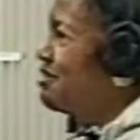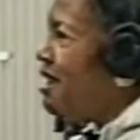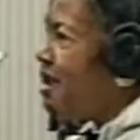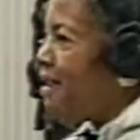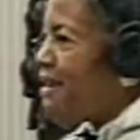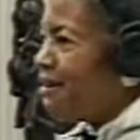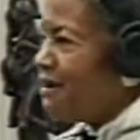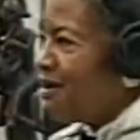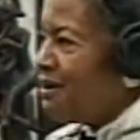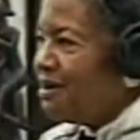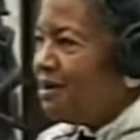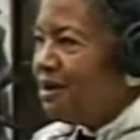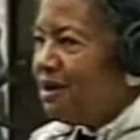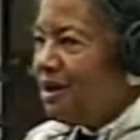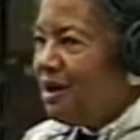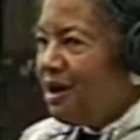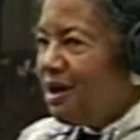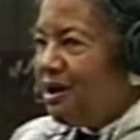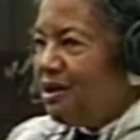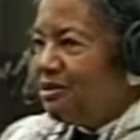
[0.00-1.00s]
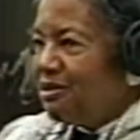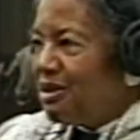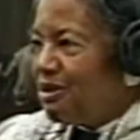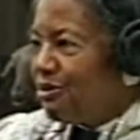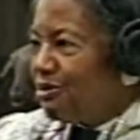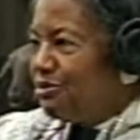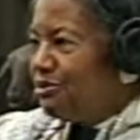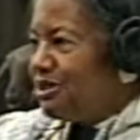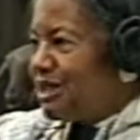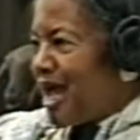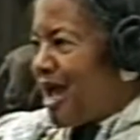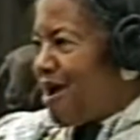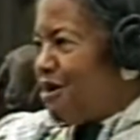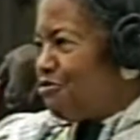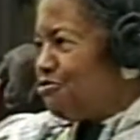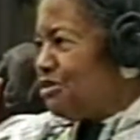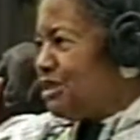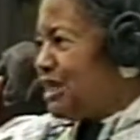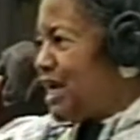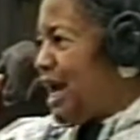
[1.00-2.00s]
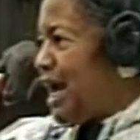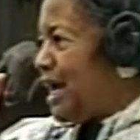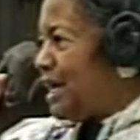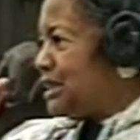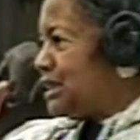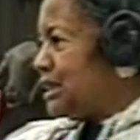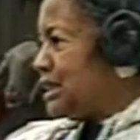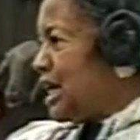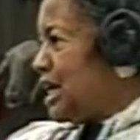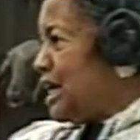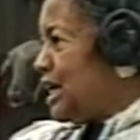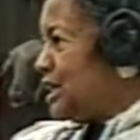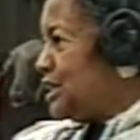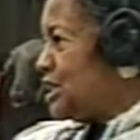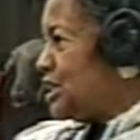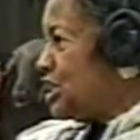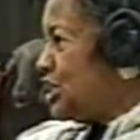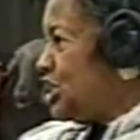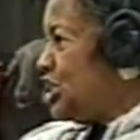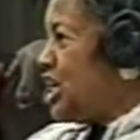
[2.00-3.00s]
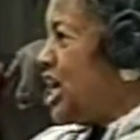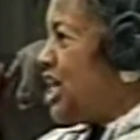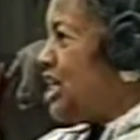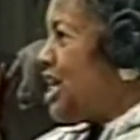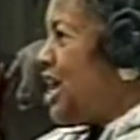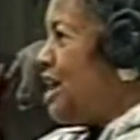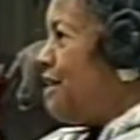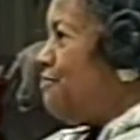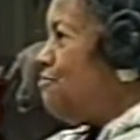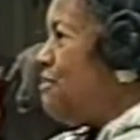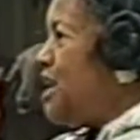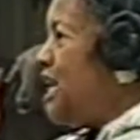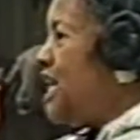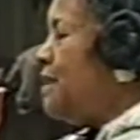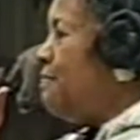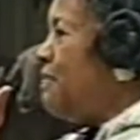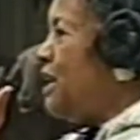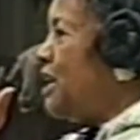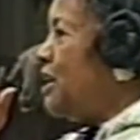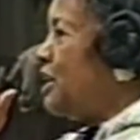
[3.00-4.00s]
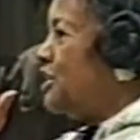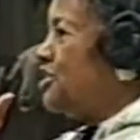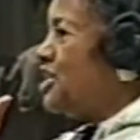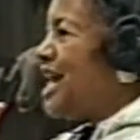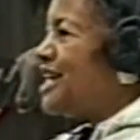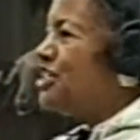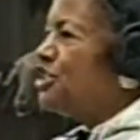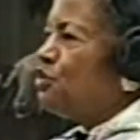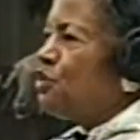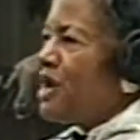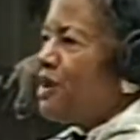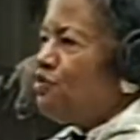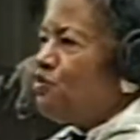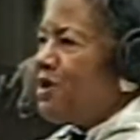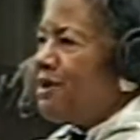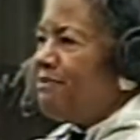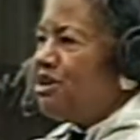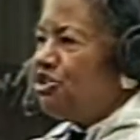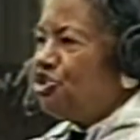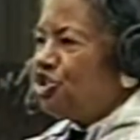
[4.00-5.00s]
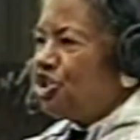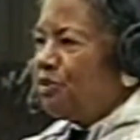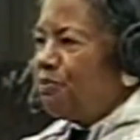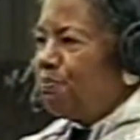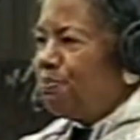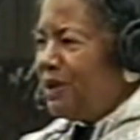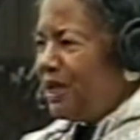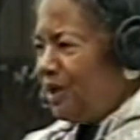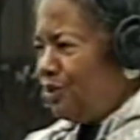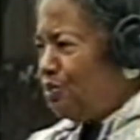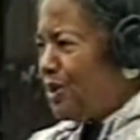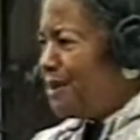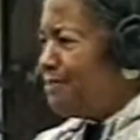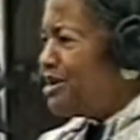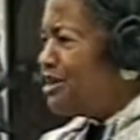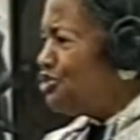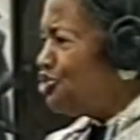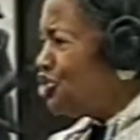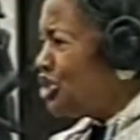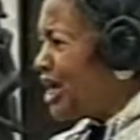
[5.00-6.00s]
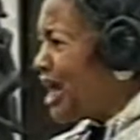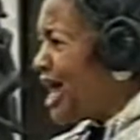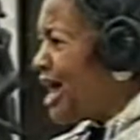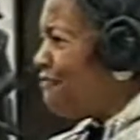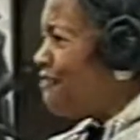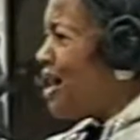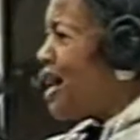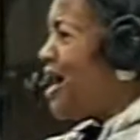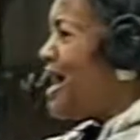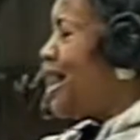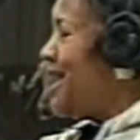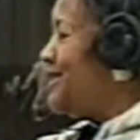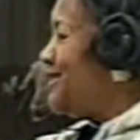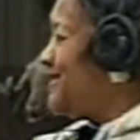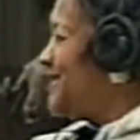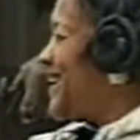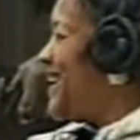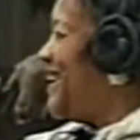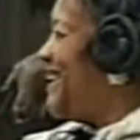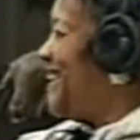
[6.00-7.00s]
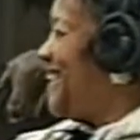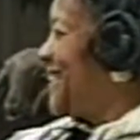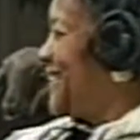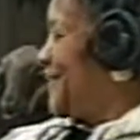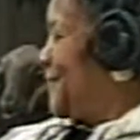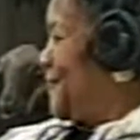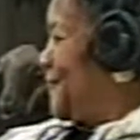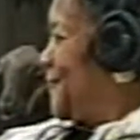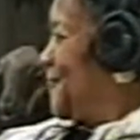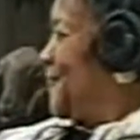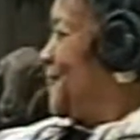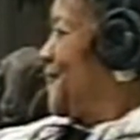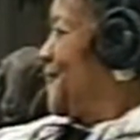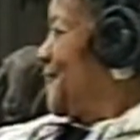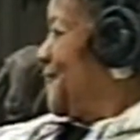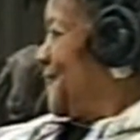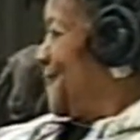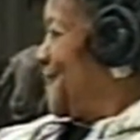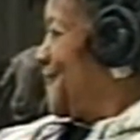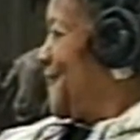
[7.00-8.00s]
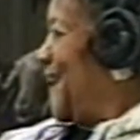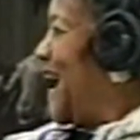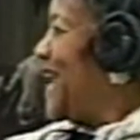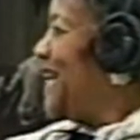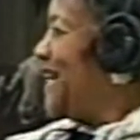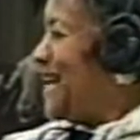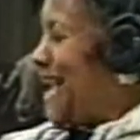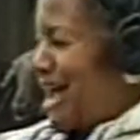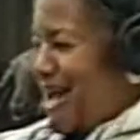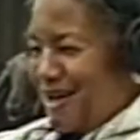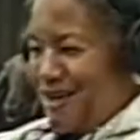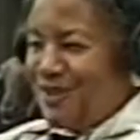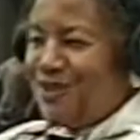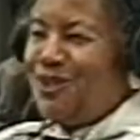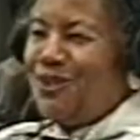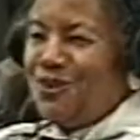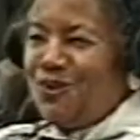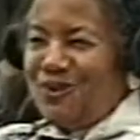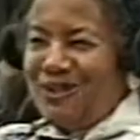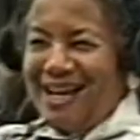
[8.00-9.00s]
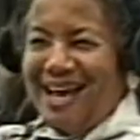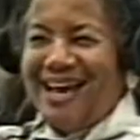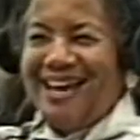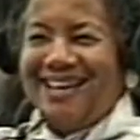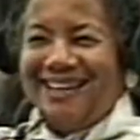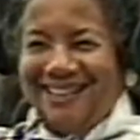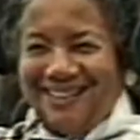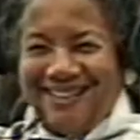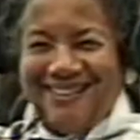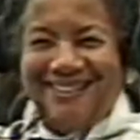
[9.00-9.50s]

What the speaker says: there. A little downcast slit, meaning because that's the way women should be. Women should have eyes like, and an attitude like,